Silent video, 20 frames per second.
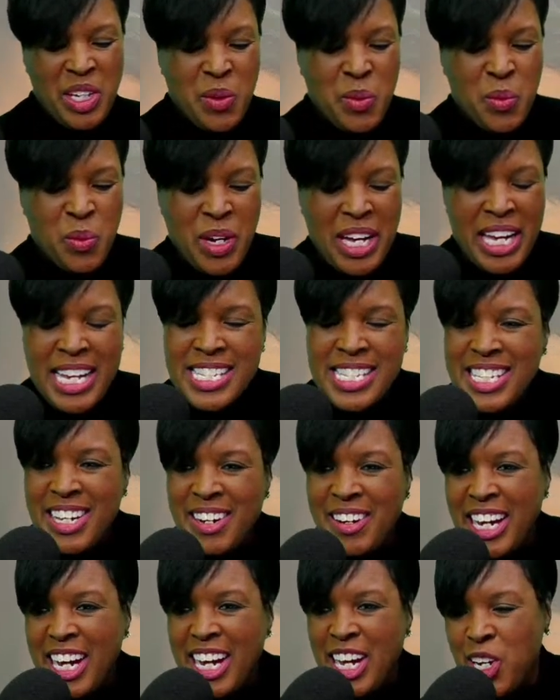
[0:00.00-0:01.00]
Is there
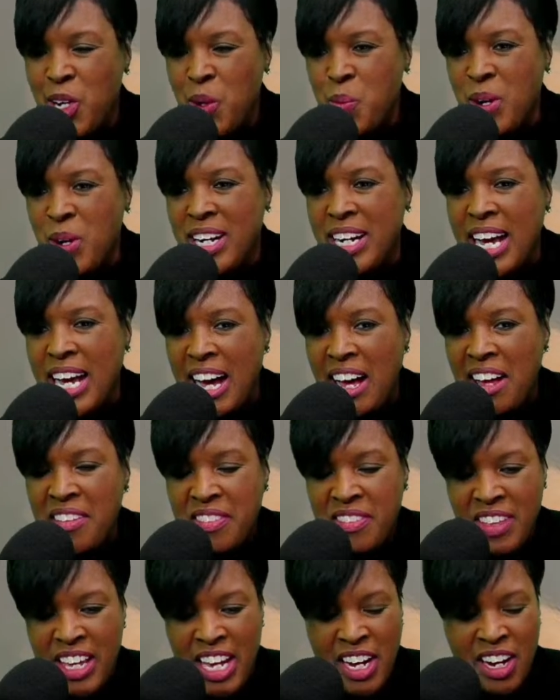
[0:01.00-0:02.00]
anyone out
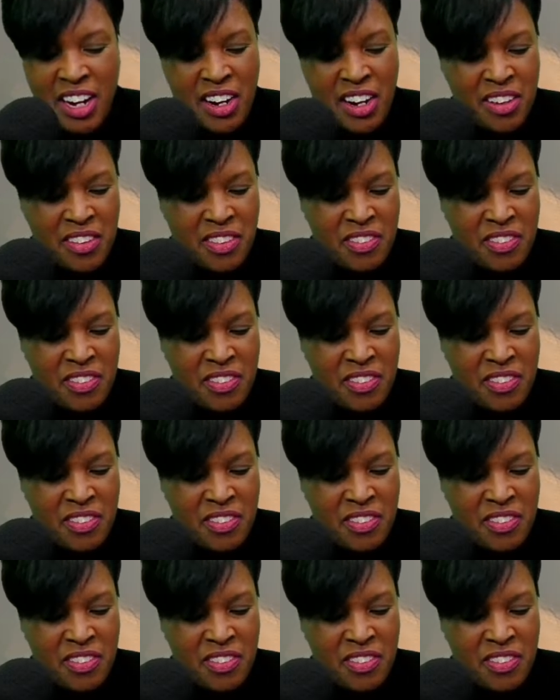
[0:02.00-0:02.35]
there